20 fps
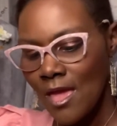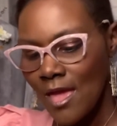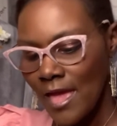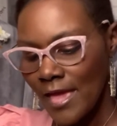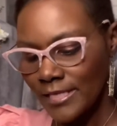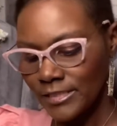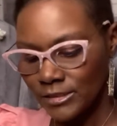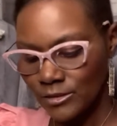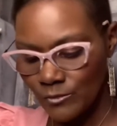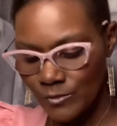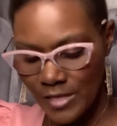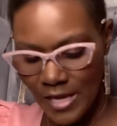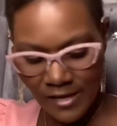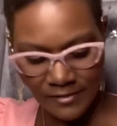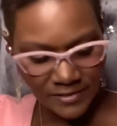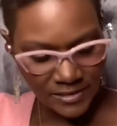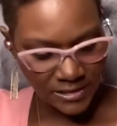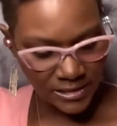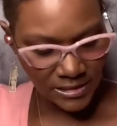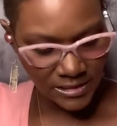And so we have
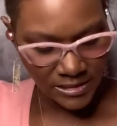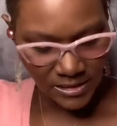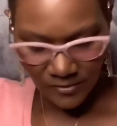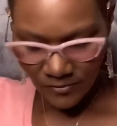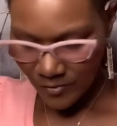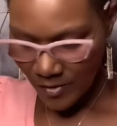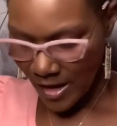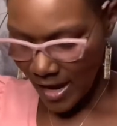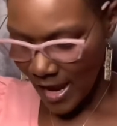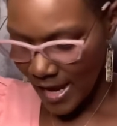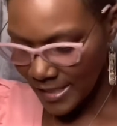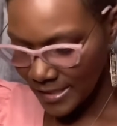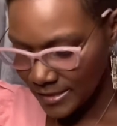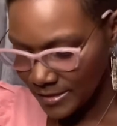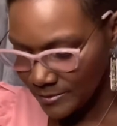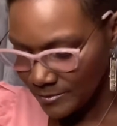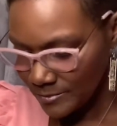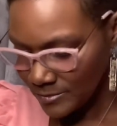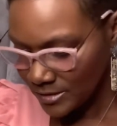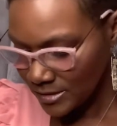six different
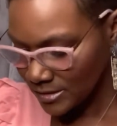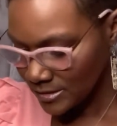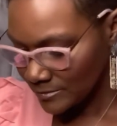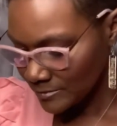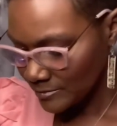items.